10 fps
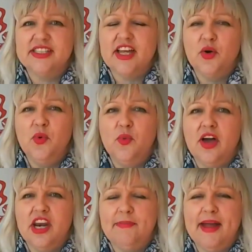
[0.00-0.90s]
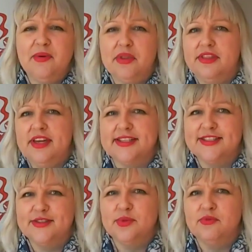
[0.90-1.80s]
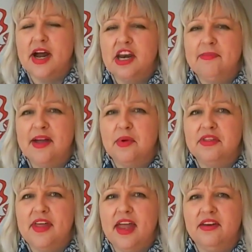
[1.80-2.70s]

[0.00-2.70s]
It's like, oh, what can I make with this, or what can I make with that?